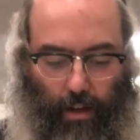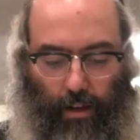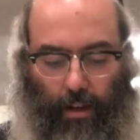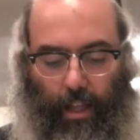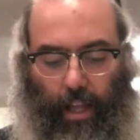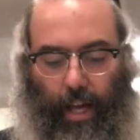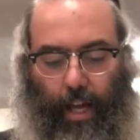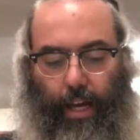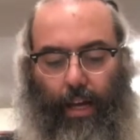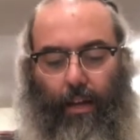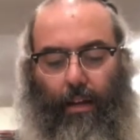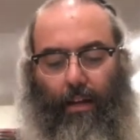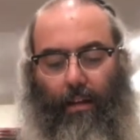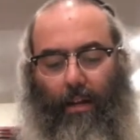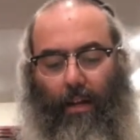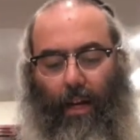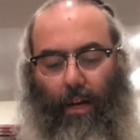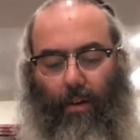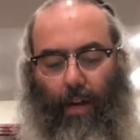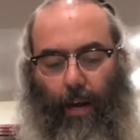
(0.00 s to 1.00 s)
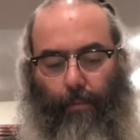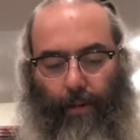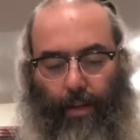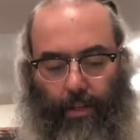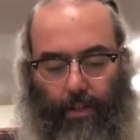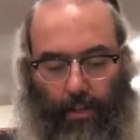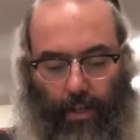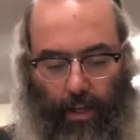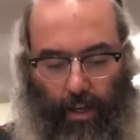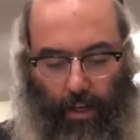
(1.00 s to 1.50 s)
Like our
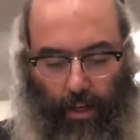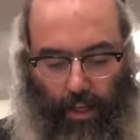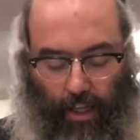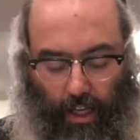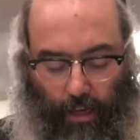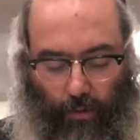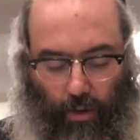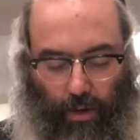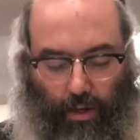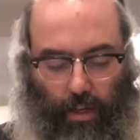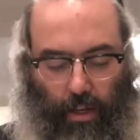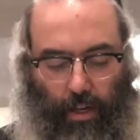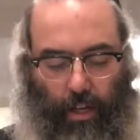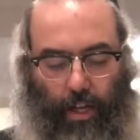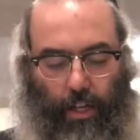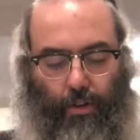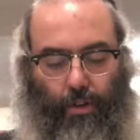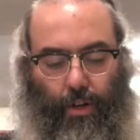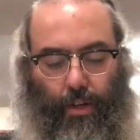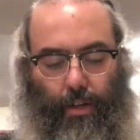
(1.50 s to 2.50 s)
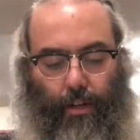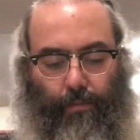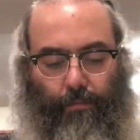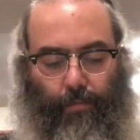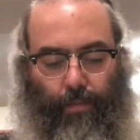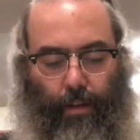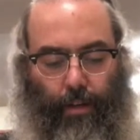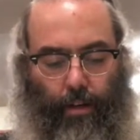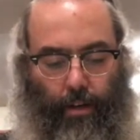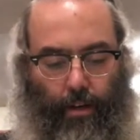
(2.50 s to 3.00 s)
rabbis say in the Gemara in Sanhedrin,
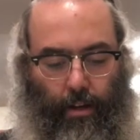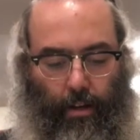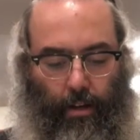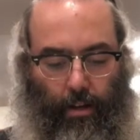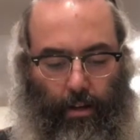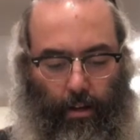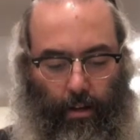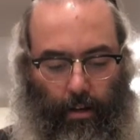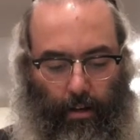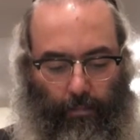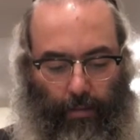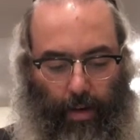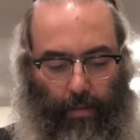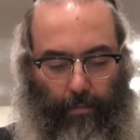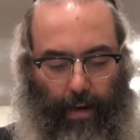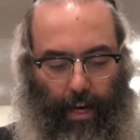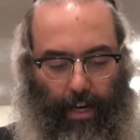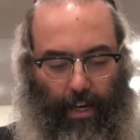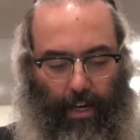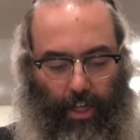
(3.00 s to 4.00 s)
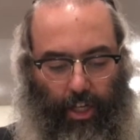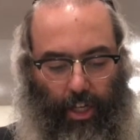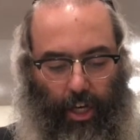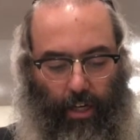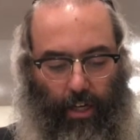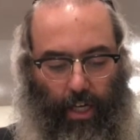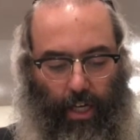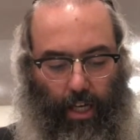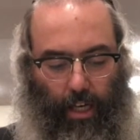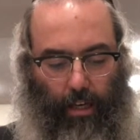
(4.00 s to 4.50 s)

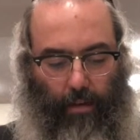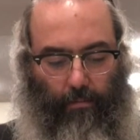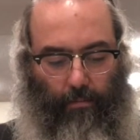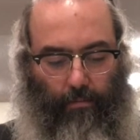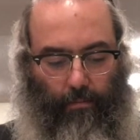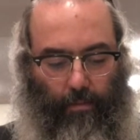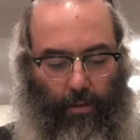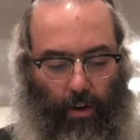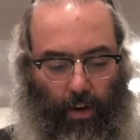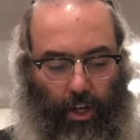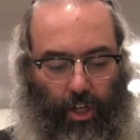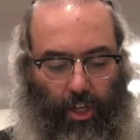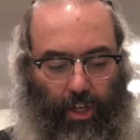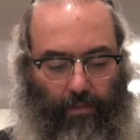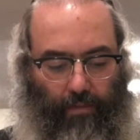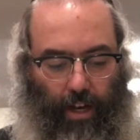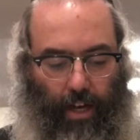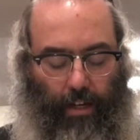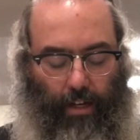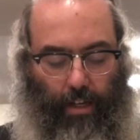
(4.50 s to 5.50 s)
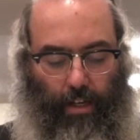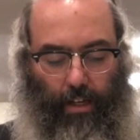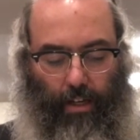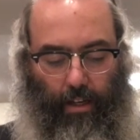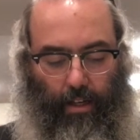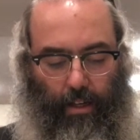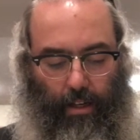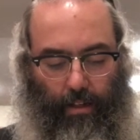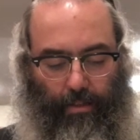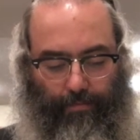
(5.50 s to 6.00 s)
B'machashakim
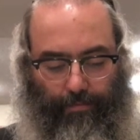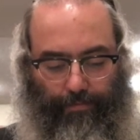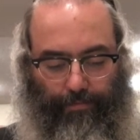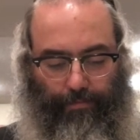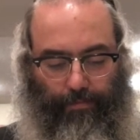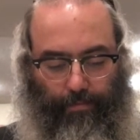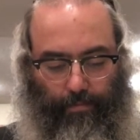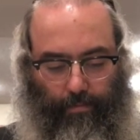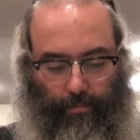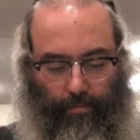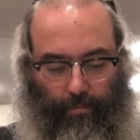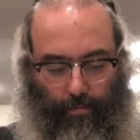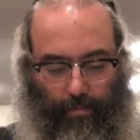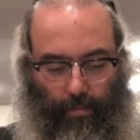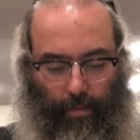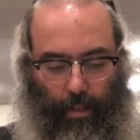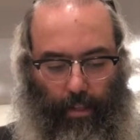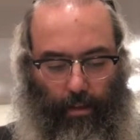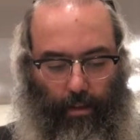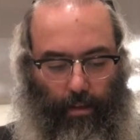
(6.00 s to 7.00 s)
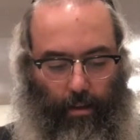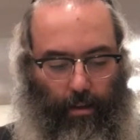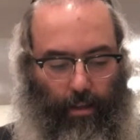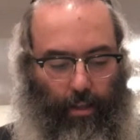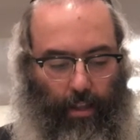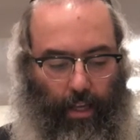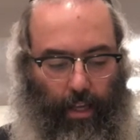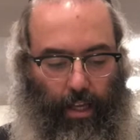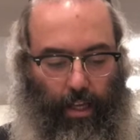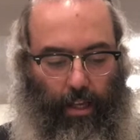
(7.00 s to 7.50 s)
hoishivani,
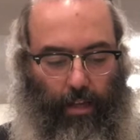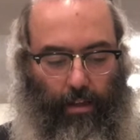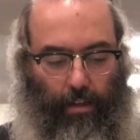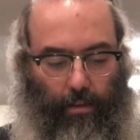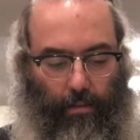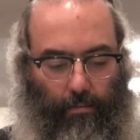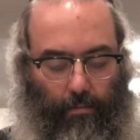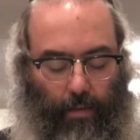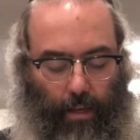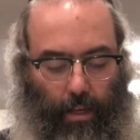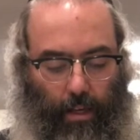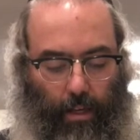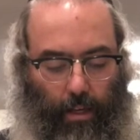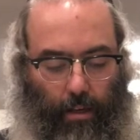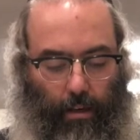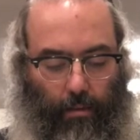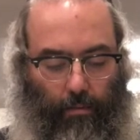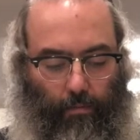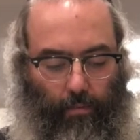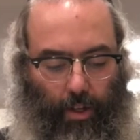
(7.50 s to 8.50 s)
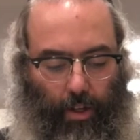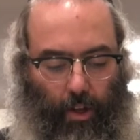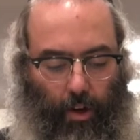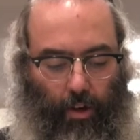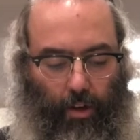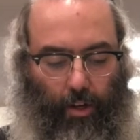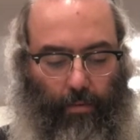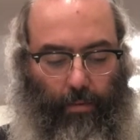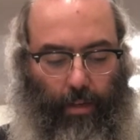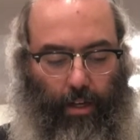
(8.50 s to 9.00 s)
that he
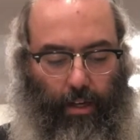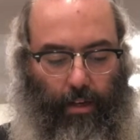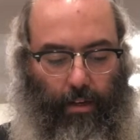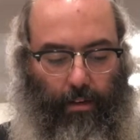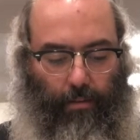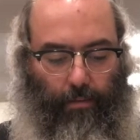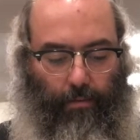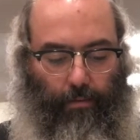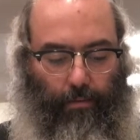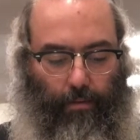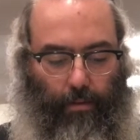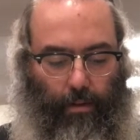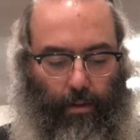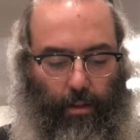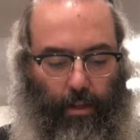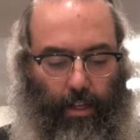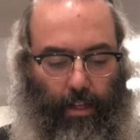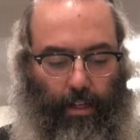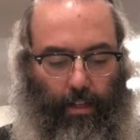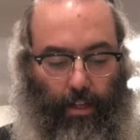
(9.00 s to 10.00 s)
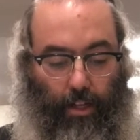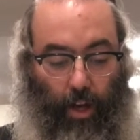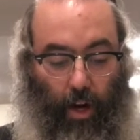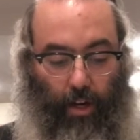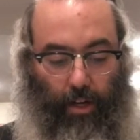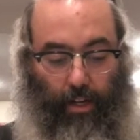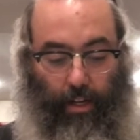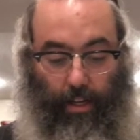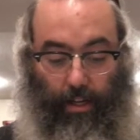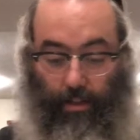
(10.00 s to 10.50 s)
returned me in the
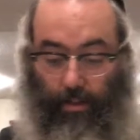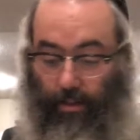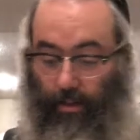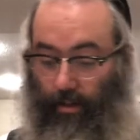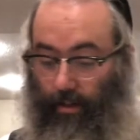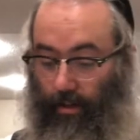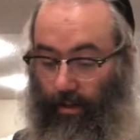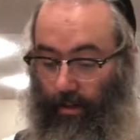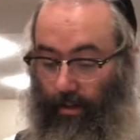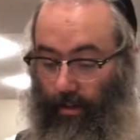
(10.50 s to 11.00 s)
darkness.